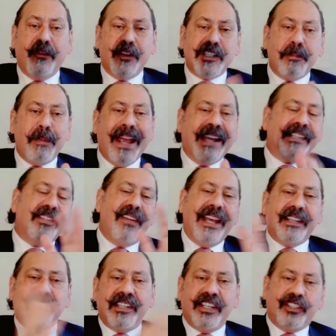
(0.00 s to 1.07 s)
if it's a passive
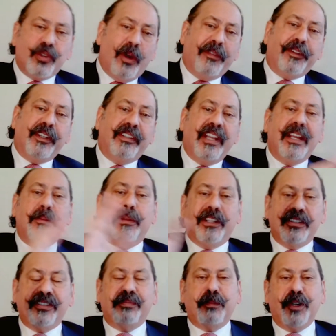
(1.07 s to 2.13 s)
asset, it's off the
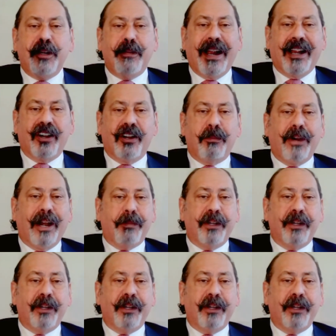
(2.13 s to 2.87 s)
table. It's premarital